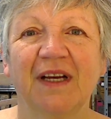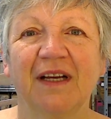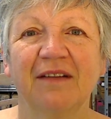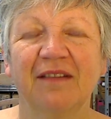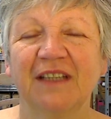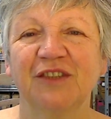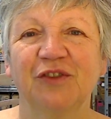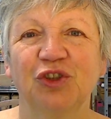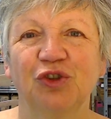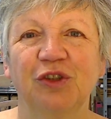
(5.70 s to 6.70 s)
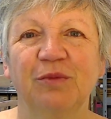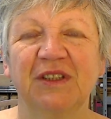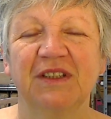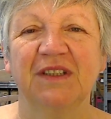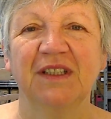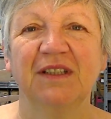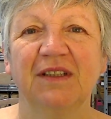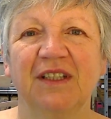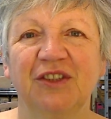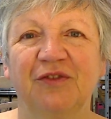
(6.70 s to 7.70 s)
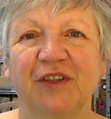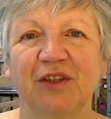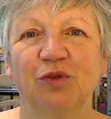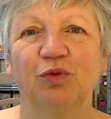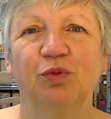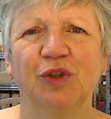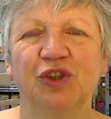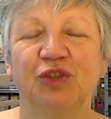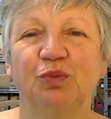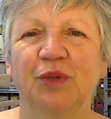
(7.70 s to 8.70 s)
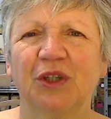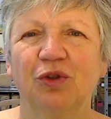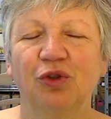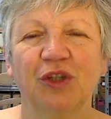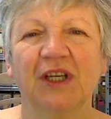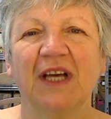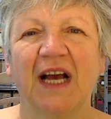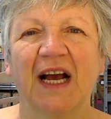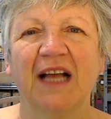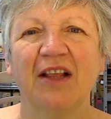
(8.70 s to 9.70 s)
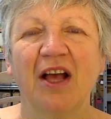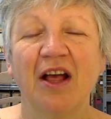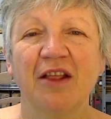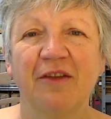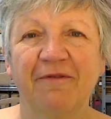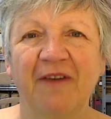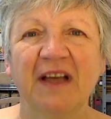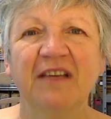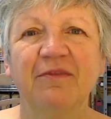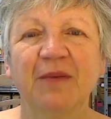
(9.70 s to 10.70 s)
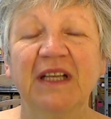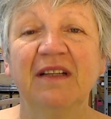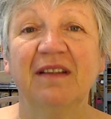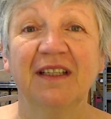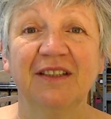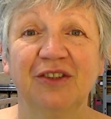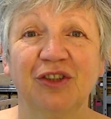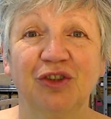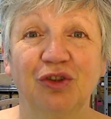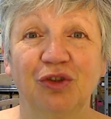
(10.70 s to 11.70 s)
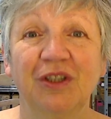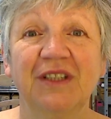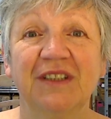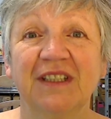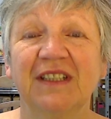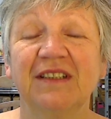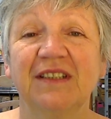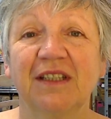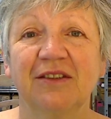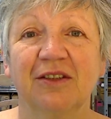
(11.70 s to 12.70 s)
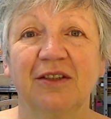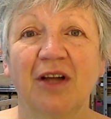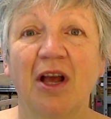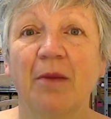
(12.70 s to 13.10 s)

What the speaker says: Thanks for joining me today in this video, which we're looking at the 5 main things that you need to consider